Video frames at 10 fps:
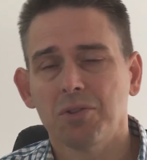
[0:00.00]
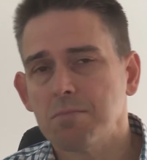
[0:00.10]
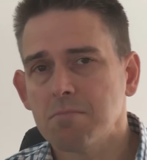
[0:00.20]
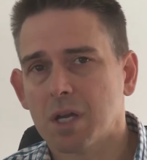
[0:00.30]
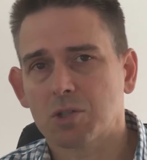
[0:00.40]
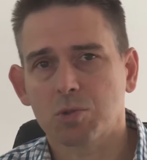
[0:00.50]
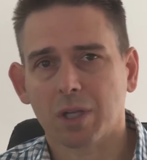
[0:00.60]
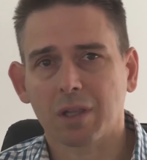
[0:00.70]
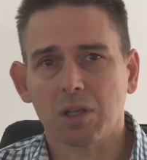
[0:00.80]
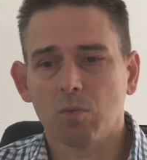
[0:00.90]
the
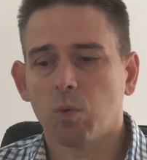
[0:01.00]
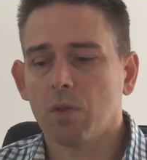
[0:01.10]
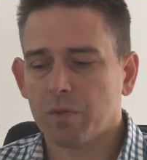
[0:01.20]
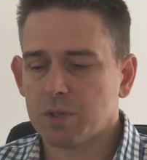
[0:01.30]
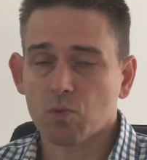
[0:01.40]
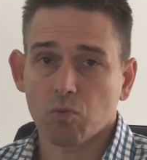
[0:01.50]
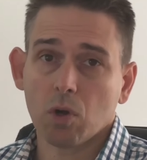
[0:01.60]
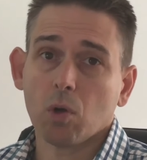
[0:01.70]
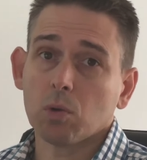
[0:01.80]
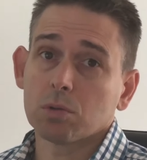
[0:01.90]
metric that you want this
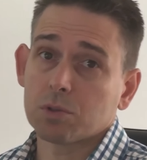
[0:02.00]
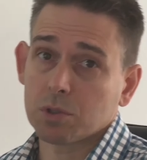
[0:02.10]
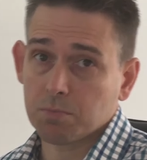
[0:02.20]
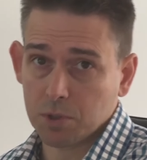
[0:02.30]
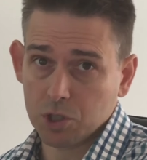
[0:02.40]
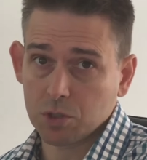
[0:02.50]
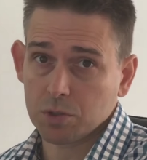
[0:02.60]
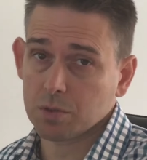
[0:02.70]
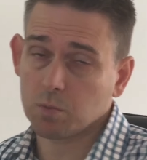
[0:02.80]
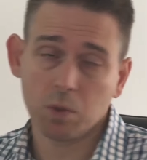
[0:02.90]
role to
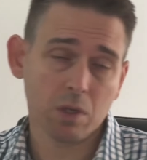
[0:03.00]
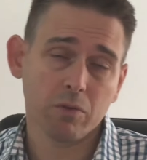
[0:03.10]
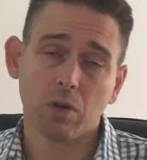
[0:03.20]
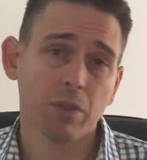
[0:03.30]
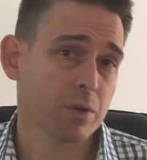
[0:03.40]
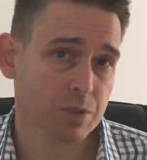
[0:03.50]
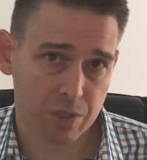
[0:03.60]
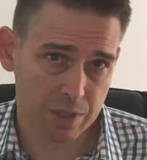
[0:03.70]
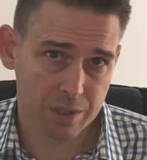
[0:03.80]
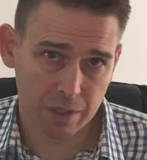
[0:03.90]
produce. When you've got those
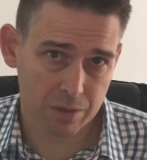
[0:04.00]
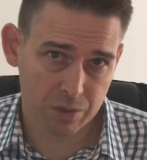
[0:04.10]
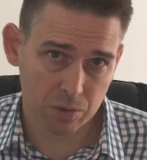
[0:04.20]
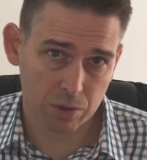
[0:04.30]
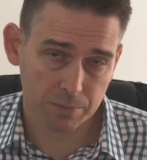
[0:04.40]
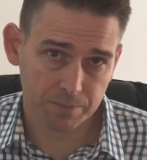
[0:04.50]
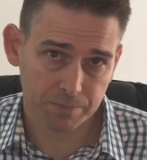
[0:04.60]
things understood,